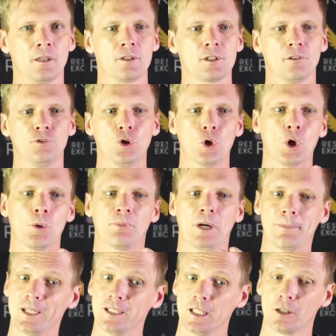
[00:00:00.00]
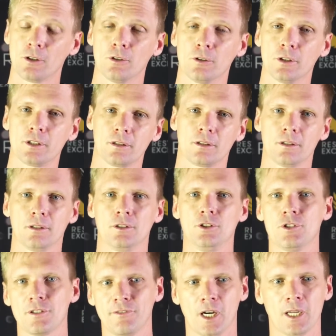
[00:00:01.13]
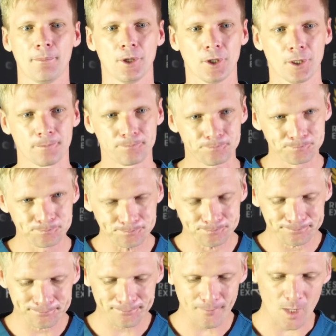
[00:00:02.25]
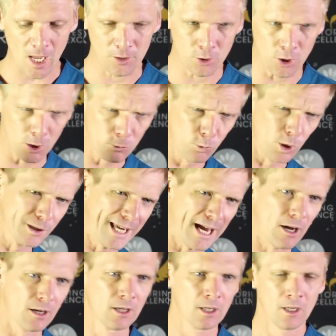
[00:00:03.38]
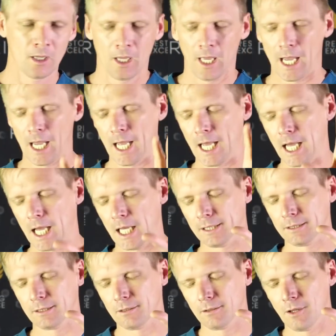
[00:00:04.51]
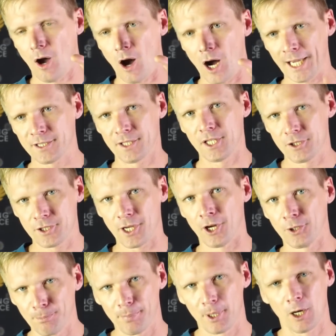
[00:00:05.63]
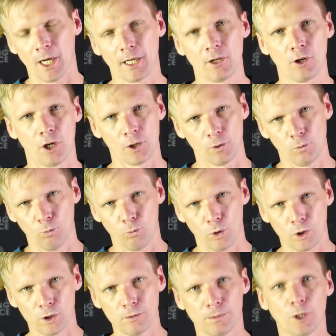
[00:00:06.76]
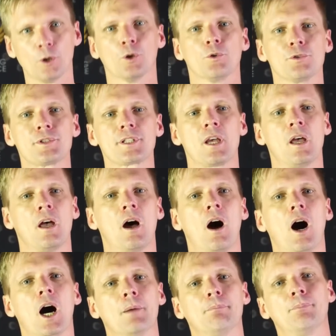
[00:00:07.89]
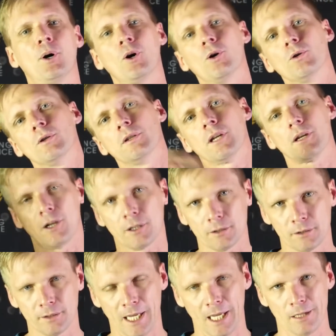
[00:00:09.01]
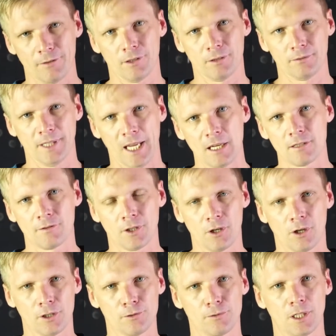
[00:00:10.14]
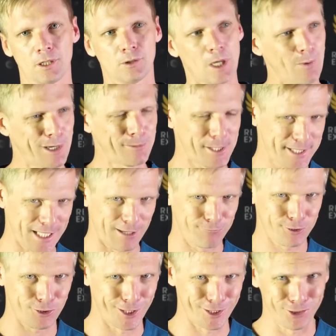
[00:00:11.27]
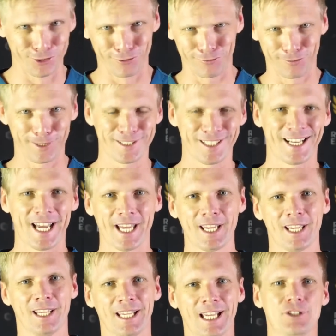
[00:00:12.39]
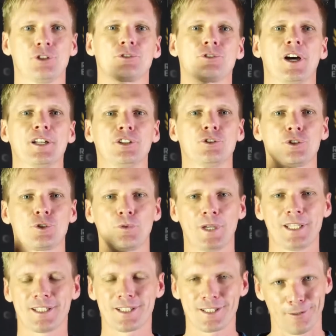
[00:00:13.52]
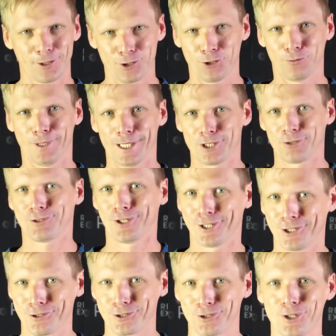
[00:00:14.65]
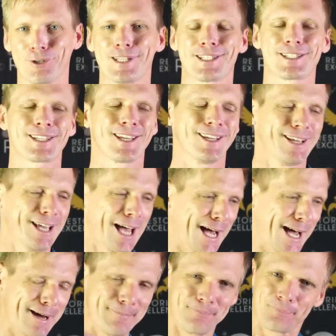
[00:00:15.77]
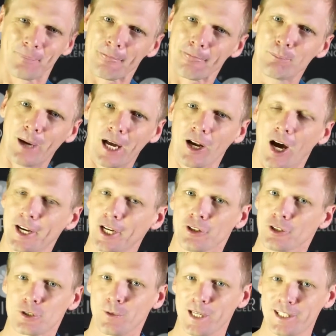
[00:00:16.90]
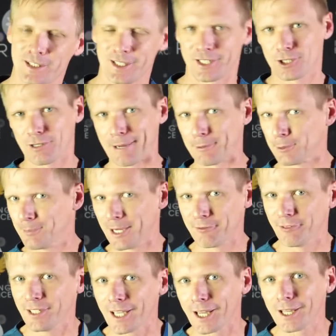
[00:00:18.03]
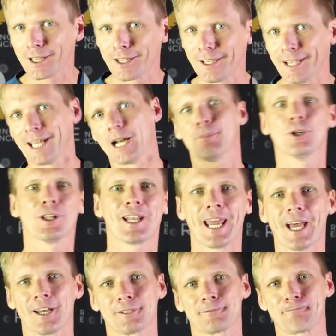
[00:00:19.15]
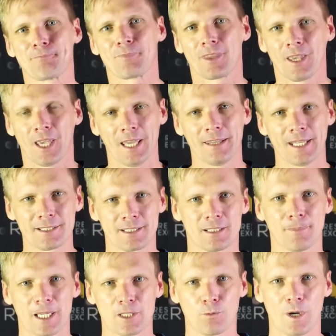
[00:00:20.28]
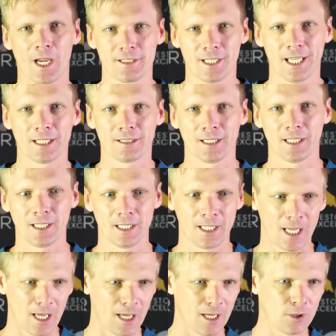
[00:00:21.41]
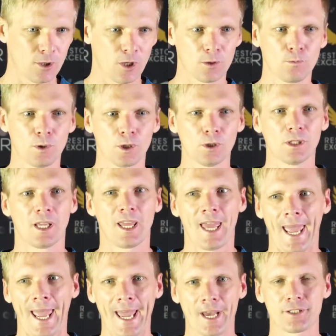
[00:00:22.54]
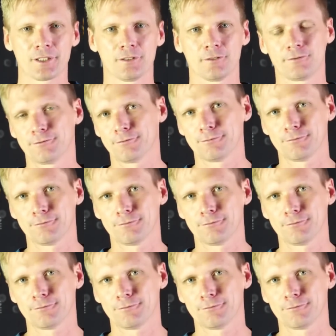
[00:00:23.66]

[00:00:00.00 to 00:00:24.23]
So if you're prepping near cord, use a fine burr. And cotton wool. Now, I actually don't buy cotton wool balls. I pull the cotton out of the end of a cotton roll. And one of my staff was trying to do it for me today, and she was trying to use tweezers. I'm not sure why she was trying to use tweezers, but I don't use tweezers. I just grab it with my finger and I pull it out. And that's the best way to get the cotton wool out of,